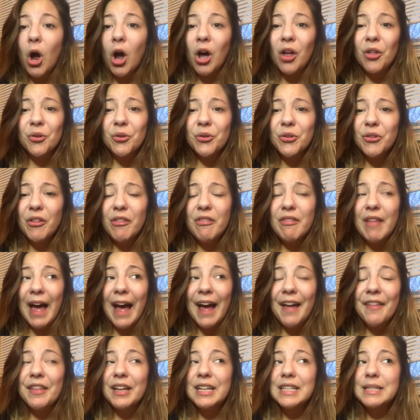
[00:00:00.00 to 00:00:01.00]
Other than
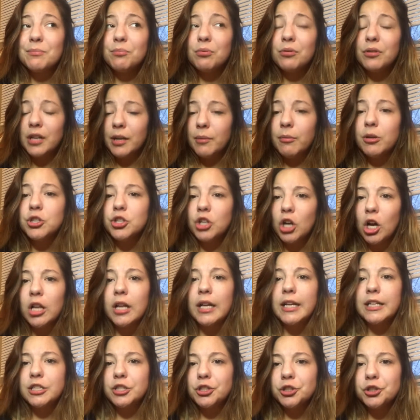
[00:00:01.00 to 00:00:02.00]
that, that's pretty much all
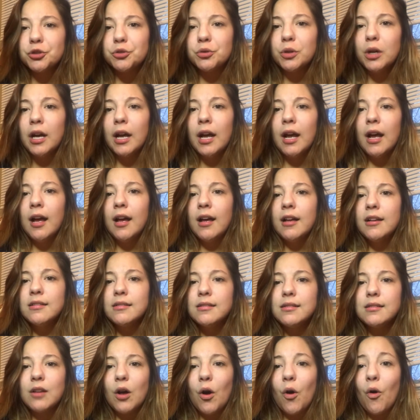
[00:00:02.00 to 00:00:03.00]
I do.
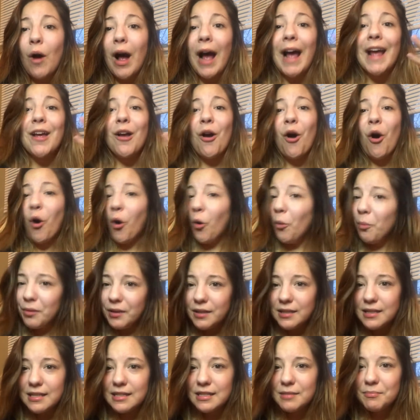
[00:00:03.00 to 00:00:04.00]
So I hope
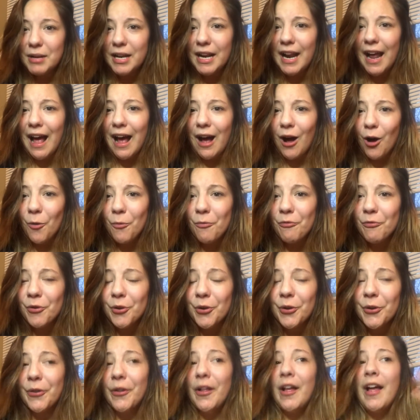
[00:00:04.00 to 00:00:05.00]
this has been
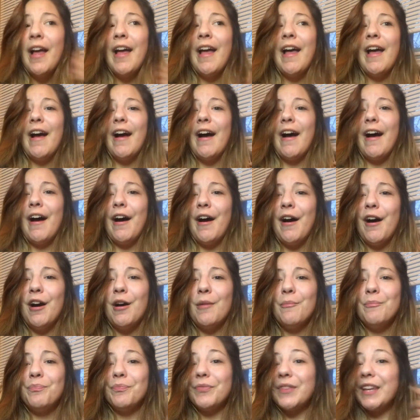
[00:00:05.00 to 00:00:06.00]
helpful.
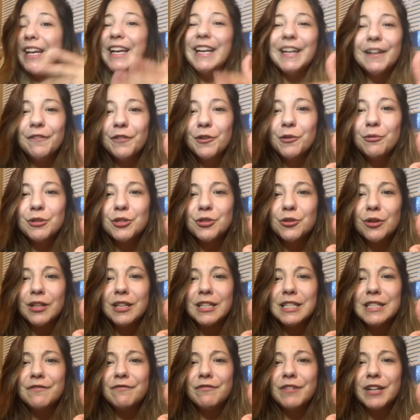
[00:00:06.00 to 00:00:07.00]
If you enjoyed
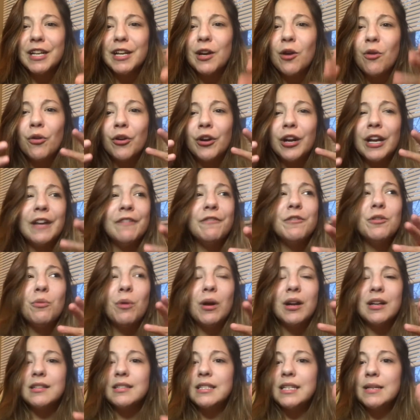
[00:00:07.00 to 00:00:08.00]
this video, or if you
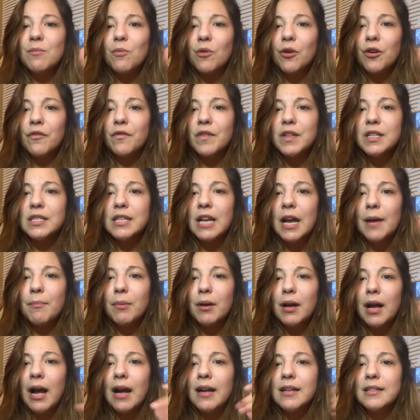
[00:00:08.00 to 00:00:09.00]
want to see more of this type
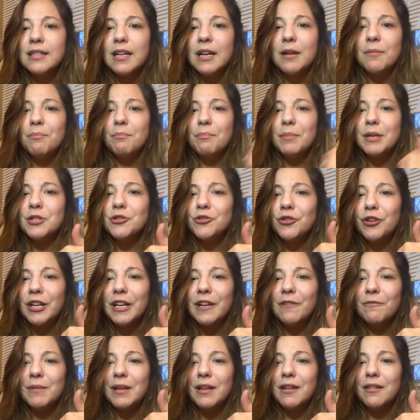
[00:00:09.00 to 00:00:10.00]
of content, be sure to
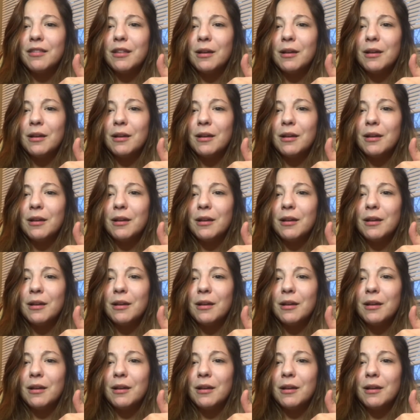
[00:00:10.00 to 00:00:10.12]
give me a